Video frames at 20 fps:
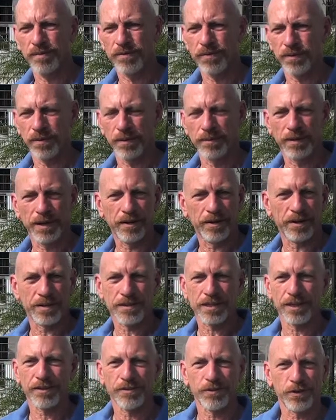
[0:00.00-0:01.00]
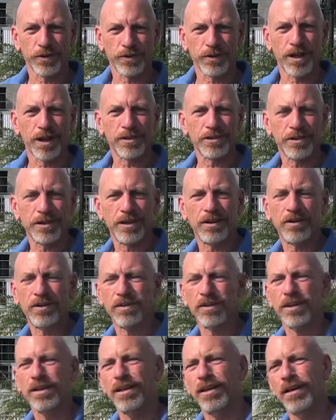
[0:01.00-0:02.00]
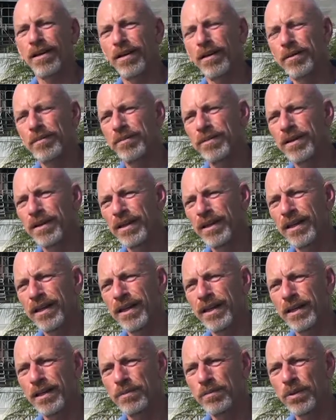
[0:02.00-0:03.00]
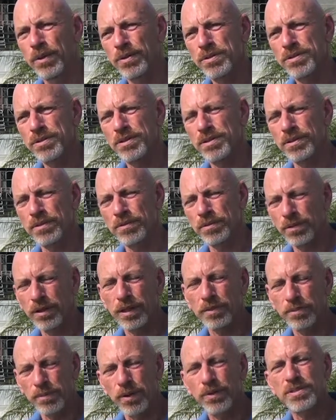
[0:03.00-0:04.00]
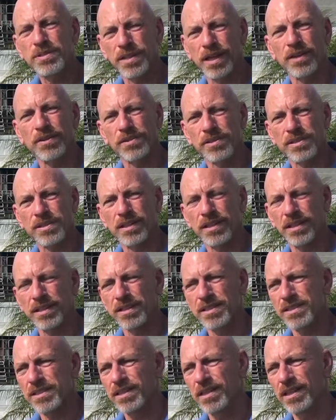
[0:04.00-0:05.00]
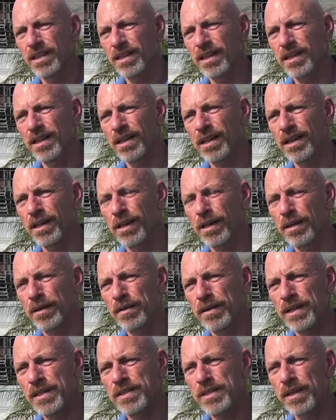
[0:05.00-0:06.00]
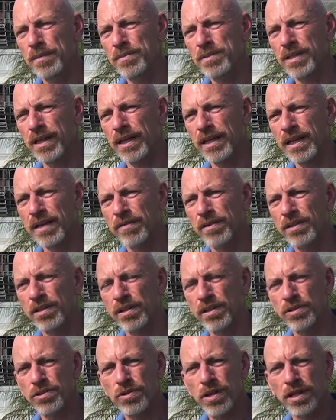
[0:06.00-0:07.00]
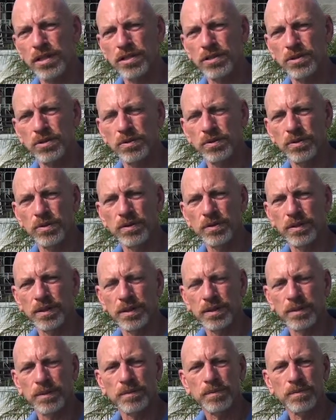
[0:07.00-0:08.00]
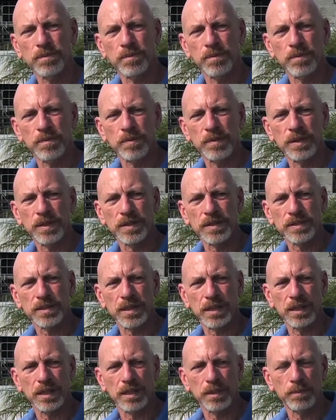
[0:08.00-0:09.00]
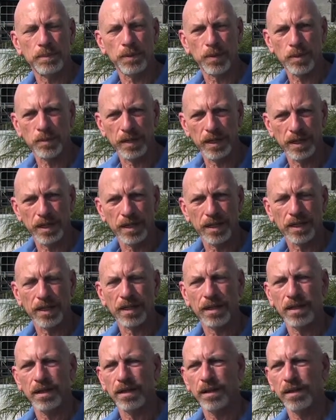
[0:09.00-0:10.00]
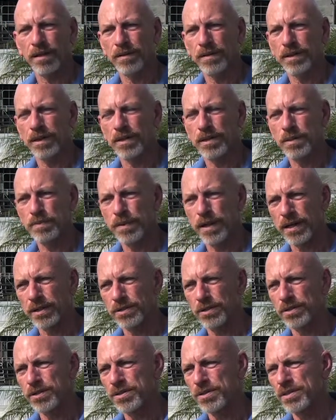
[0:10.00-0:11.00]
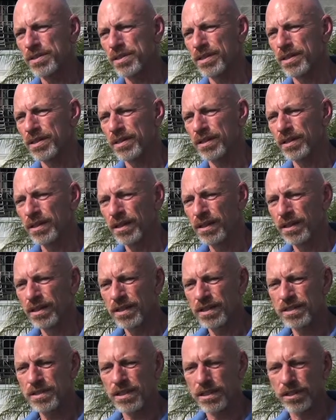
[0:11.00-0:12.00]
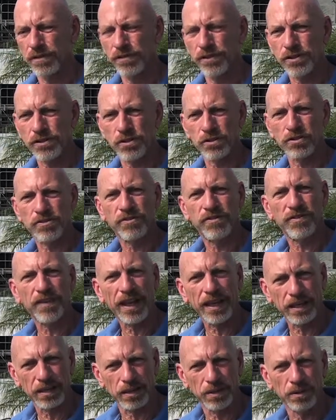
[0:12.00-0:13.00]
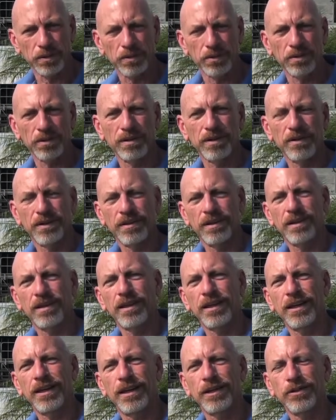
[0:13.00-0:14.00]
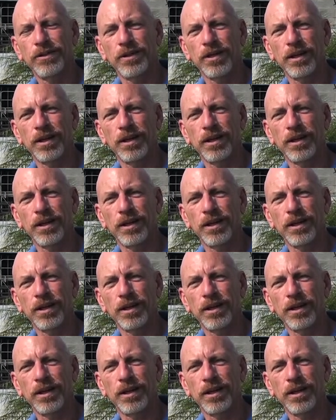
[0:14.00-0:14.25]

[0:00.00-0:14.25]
from areas like Fort Lauderdale and most other cities, it seems like everything you try to do, the city permitting, the inspectors, the city officials fight you, and